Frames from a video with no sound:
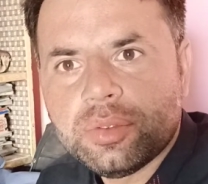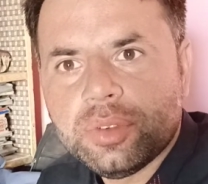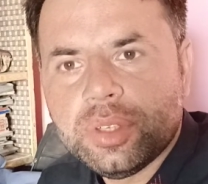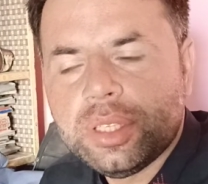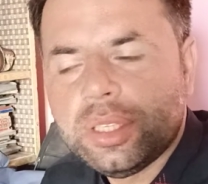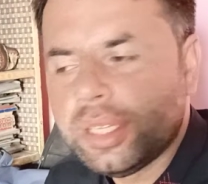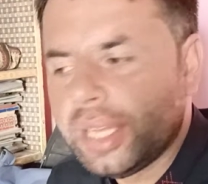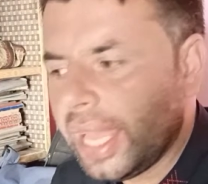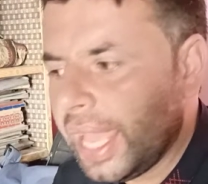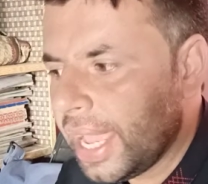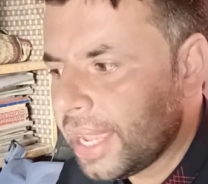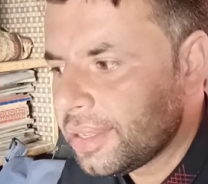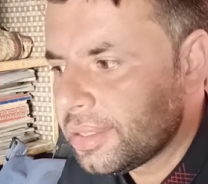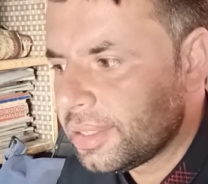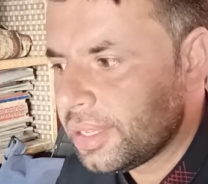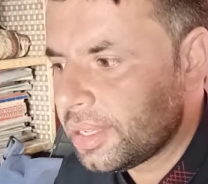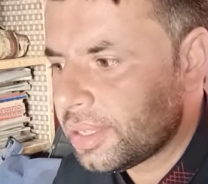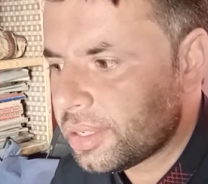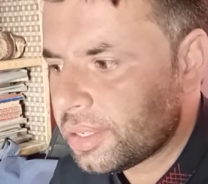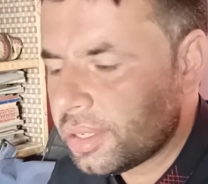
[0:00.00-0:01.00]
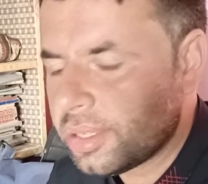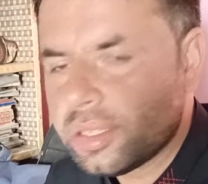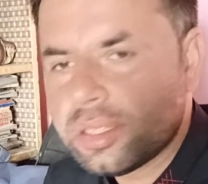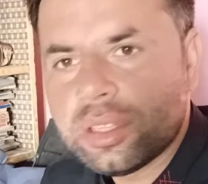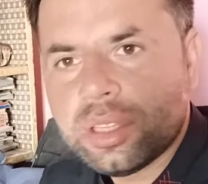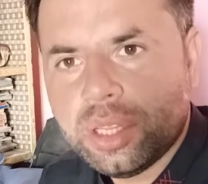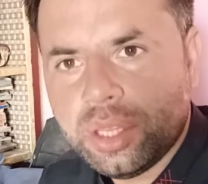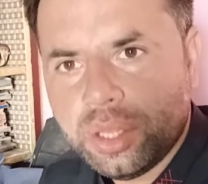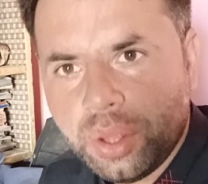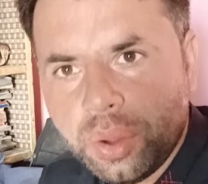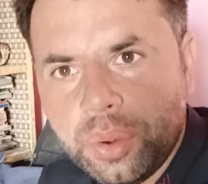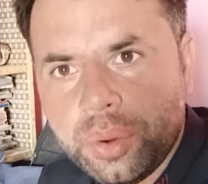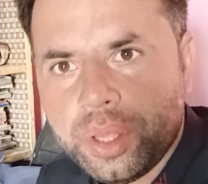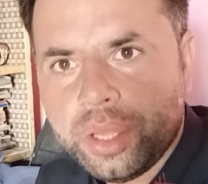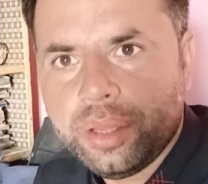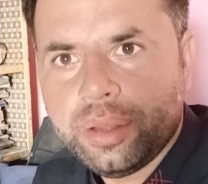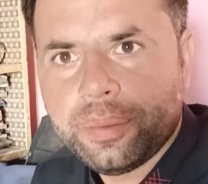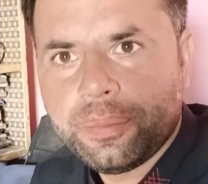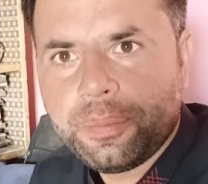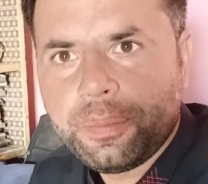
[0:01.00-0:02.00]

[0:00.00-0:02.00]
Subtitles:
with the exist theory,